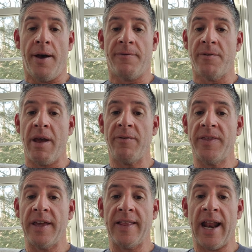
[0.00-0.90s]
from
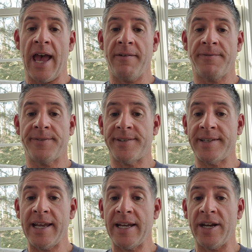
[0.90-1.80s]
everything that I've
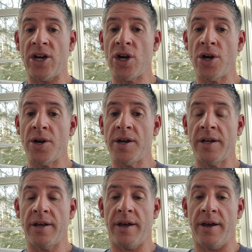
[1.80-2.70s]
seen and heard,
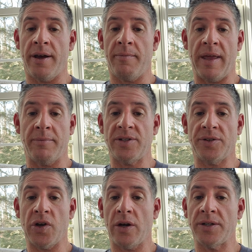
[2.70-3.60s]
and I'm still
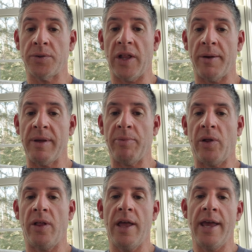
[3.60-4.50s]
talking to a lot of
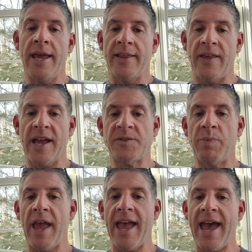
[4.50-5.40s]
people, the
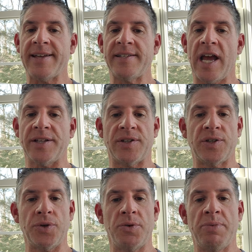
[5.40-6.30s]
SBA has not
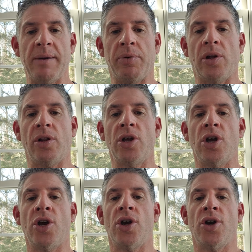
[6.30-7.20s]
sued people
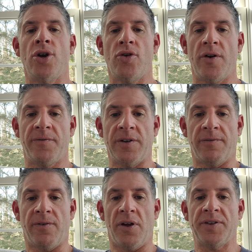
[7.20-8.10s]
who have
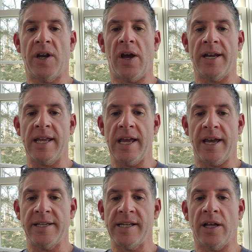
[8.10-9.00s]
defaulted on
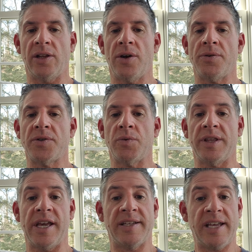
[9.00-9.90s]
EIDL loans,
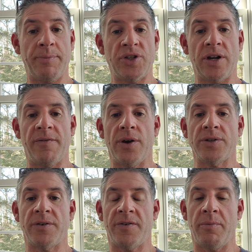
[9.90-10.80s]
with the exception of
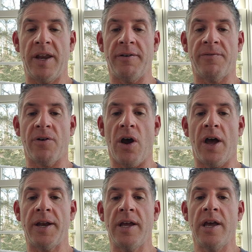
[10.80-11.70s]
those who've committed
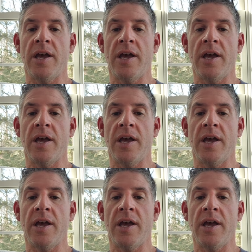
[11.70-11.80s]
fraud.